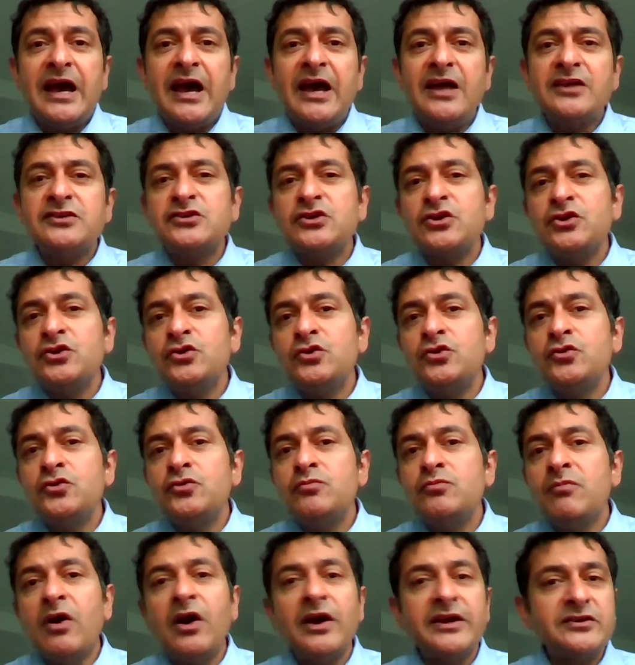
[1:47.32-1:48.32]
and who
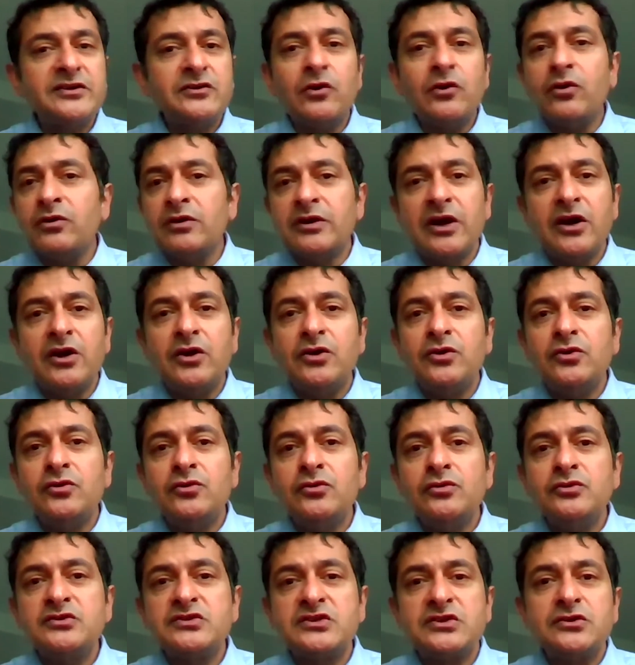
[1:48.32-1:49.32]
might not
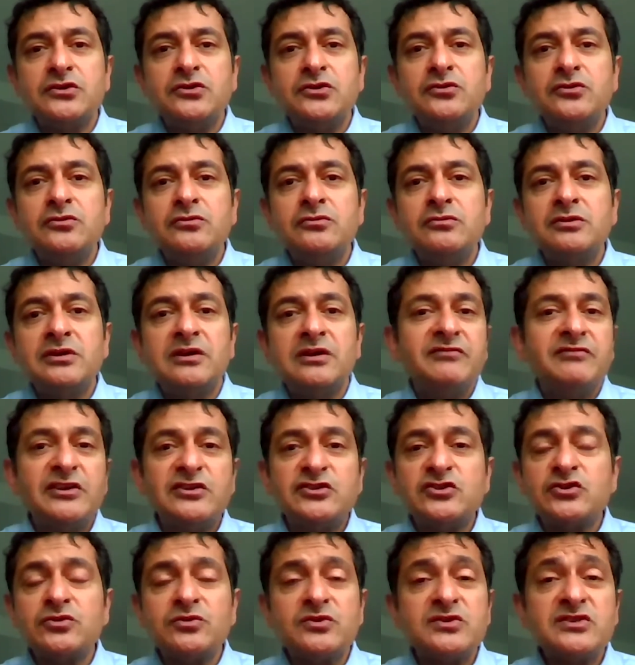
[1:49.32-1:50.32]
go to
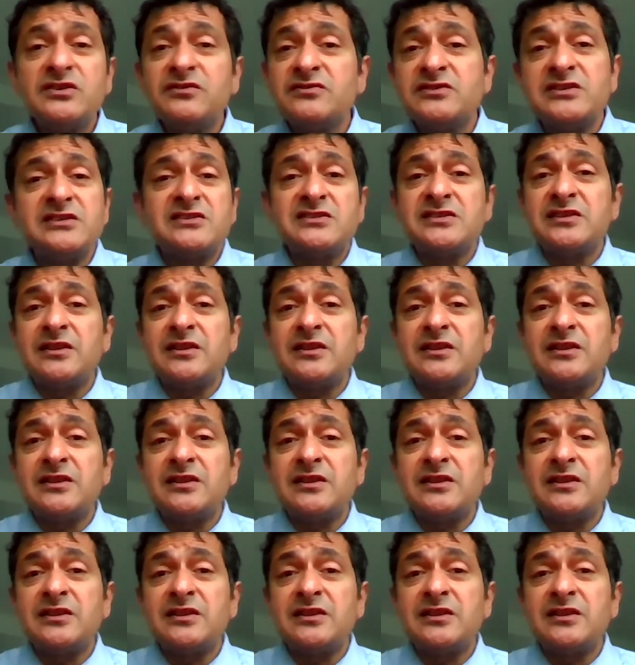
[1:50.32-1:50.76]
conventional services?